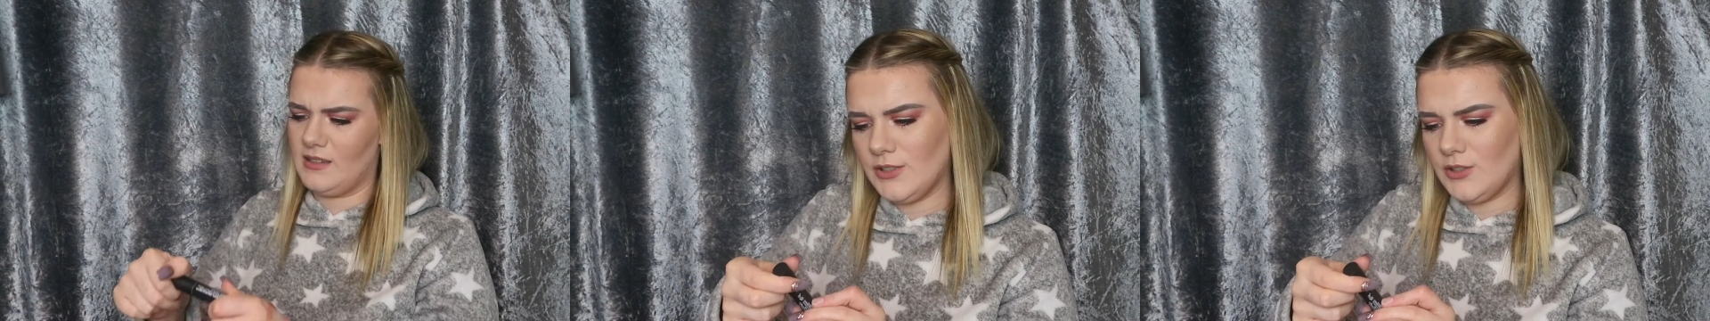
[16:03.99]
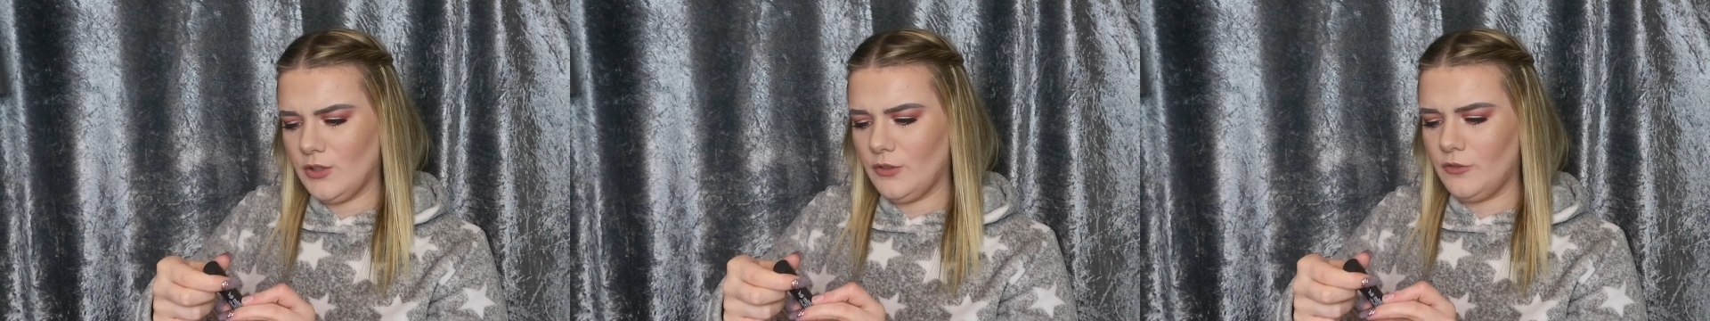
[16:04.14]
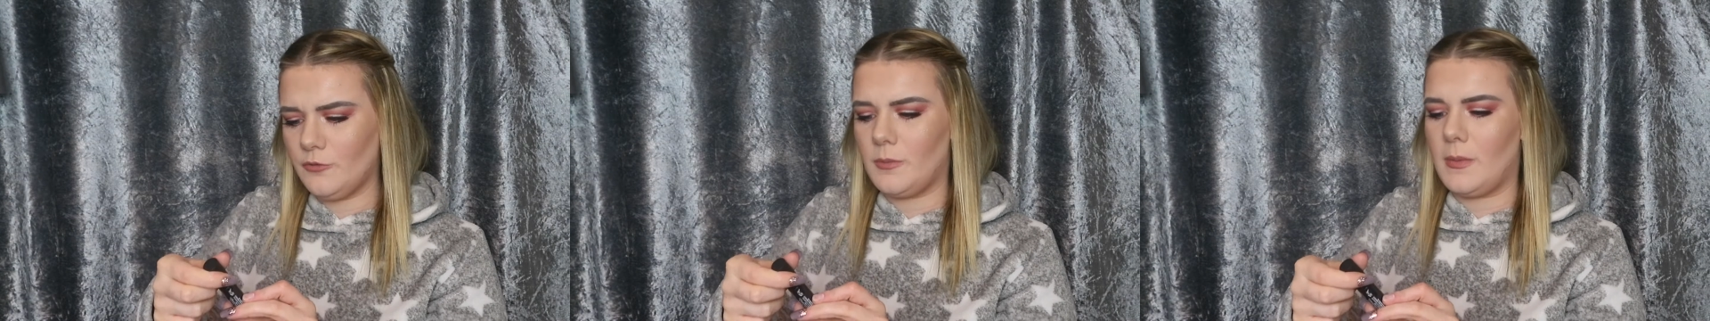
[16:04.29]

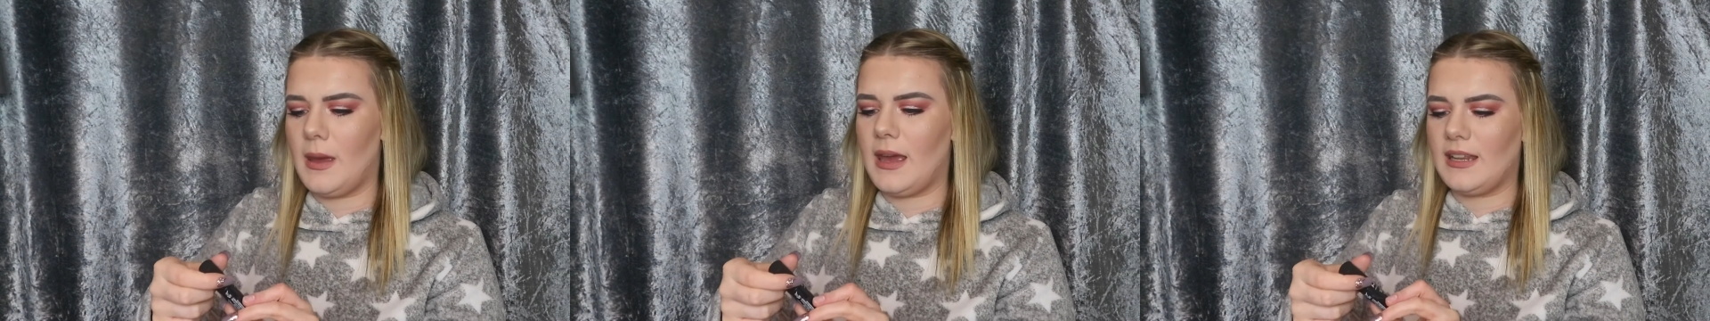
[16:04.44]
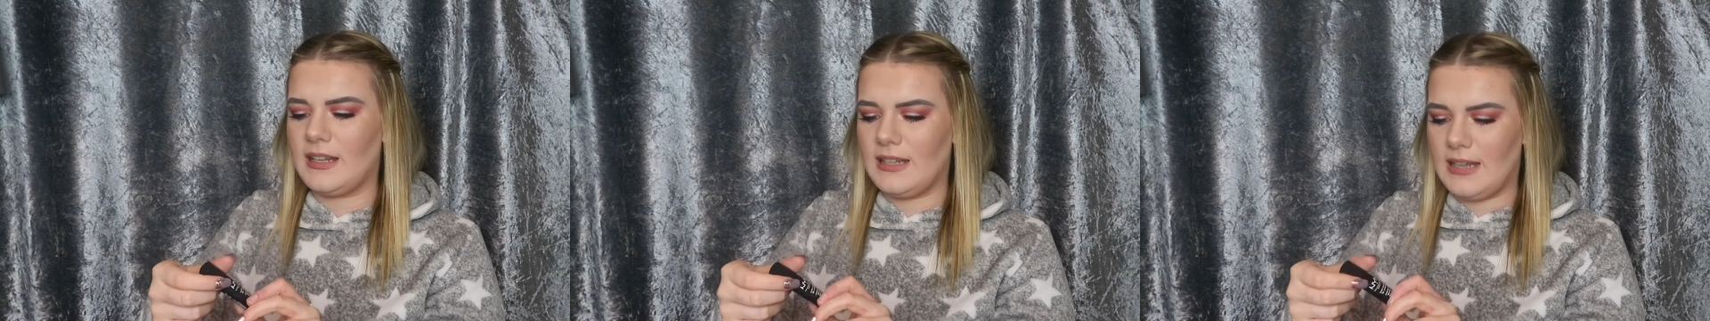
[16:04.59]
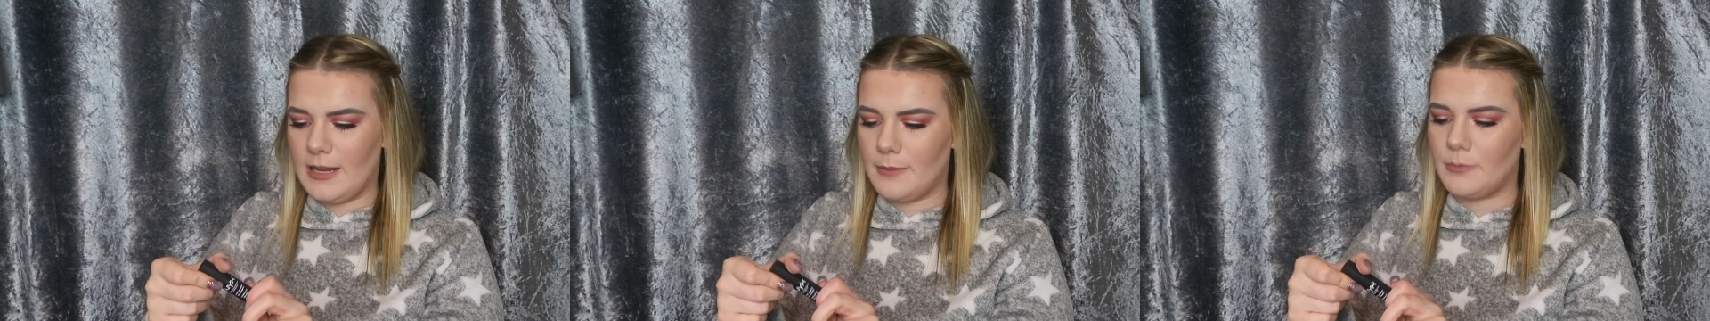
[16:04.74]
Soft
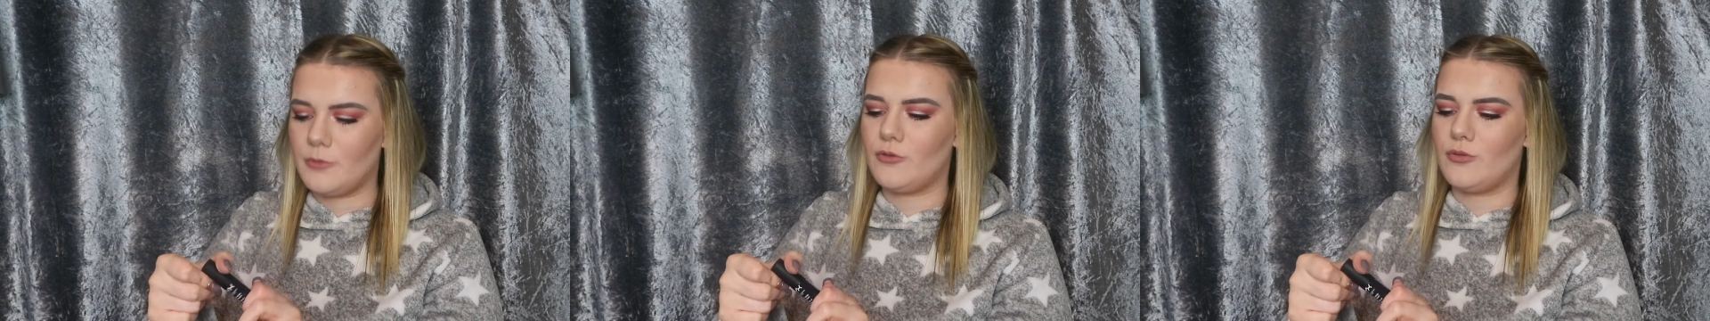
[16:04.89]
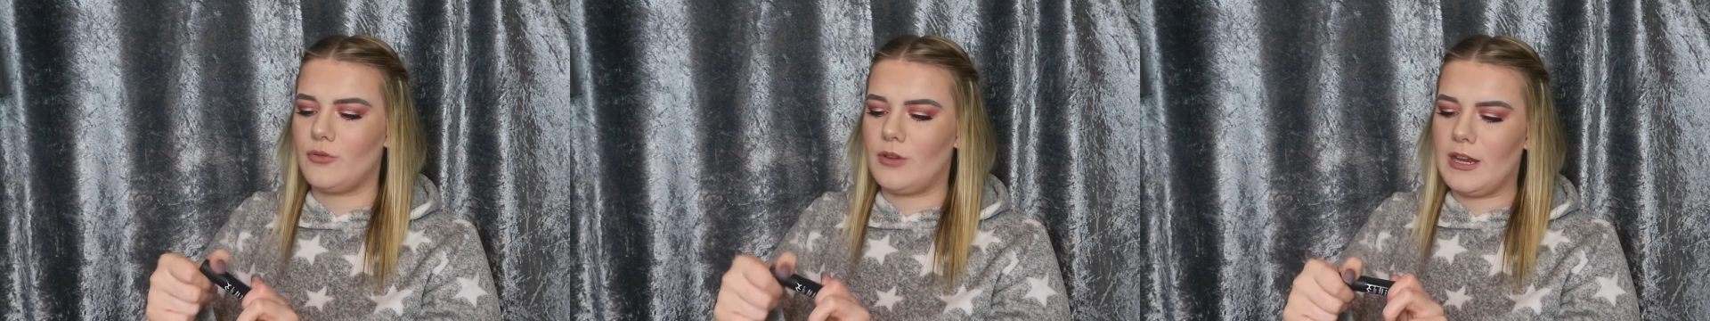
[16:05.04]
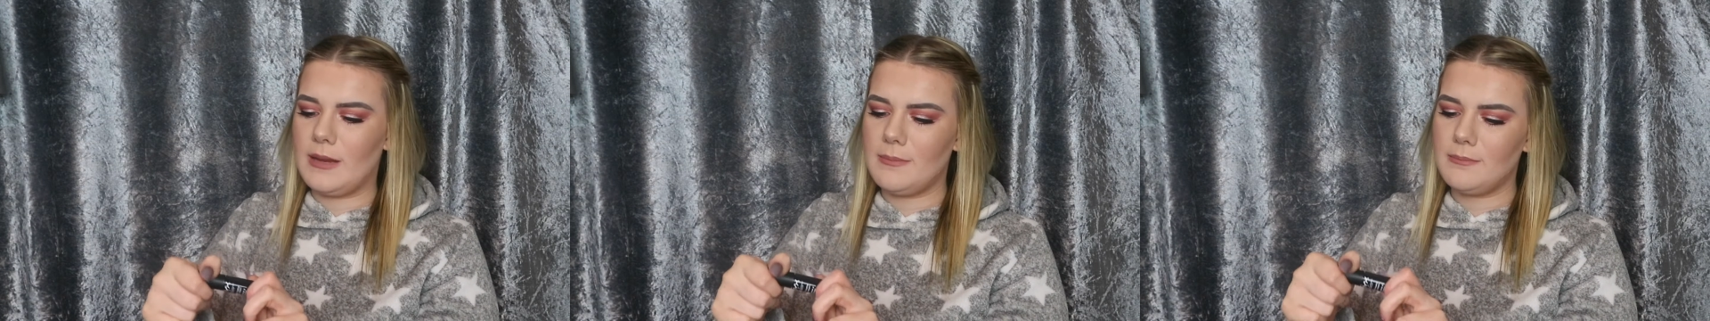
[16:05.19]
matte lip
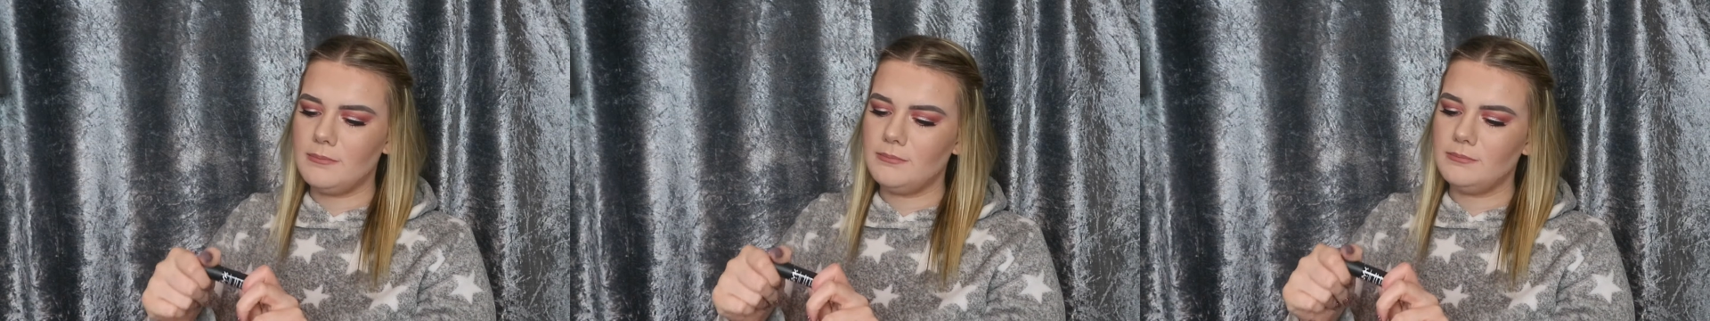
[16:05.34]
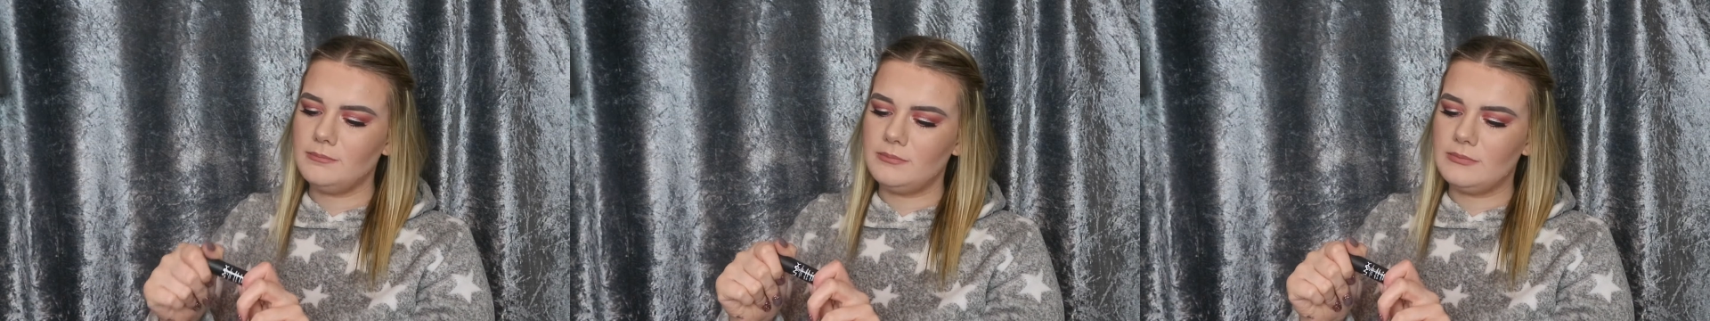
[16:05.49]
cream